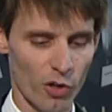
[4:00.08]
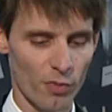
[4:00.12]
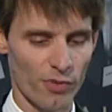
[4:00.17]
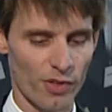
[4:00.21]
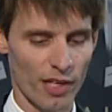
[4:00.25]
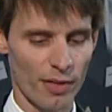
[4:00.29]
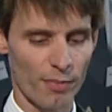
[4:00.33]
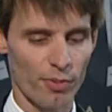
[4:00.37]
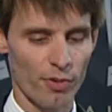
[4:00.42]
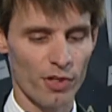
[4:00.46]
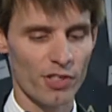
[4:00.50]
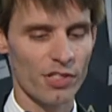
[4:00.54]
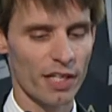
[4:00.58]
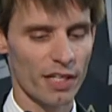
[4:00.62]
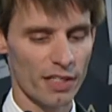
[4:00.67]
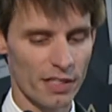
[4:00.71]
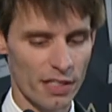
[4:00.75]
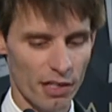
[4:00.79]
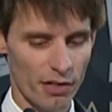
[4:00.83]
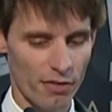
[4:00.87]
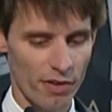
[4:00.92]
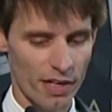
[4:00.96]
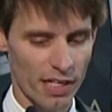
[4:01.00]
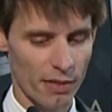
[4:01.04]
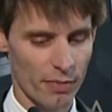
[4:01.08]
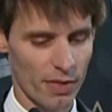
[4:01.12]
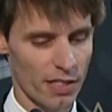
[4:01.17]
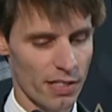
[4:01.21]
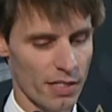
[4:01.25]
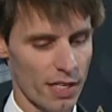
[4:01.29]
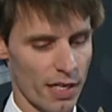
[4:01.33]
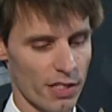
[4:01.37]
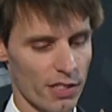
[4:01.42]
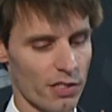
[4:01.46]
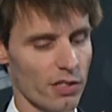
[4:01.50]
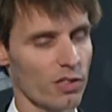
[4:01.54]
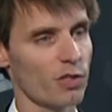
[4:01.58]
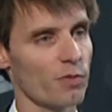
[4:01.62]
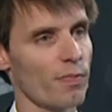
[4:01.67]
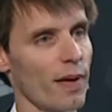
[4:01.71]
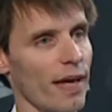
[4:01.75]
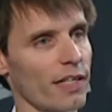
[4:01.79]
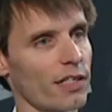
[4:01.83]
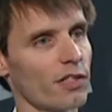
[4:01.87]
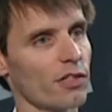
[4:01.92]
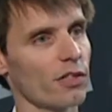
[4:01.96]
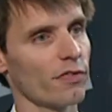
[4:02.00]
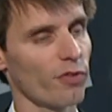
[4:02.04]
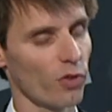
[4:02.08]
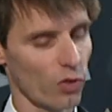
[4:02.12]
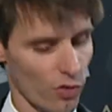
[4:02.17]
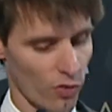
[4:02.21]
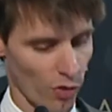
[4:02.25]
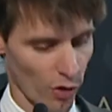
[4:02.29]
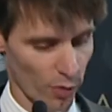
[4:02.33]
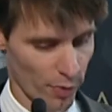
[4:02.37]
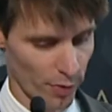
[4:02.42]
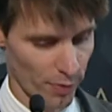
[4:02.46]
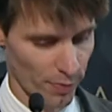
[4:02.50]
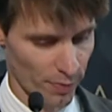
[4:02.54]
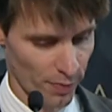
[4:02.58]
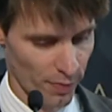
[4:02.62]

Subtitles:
then presents their recommendations back to the full group,